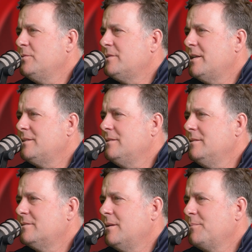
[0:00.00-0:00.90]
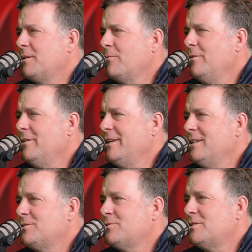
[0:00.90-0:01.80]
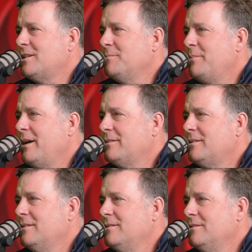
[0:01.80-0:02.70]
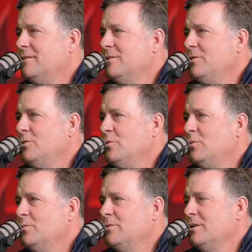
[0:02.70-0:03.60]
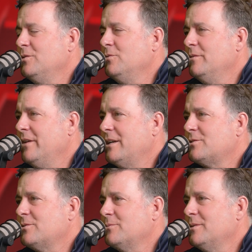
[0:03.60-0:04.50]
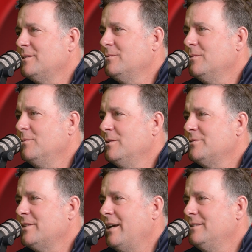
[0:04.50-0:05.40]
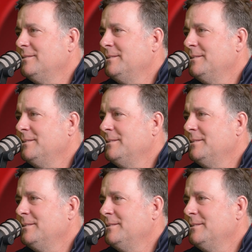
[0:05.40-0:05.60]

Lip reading: You said something really interesting about the new investor. What was that?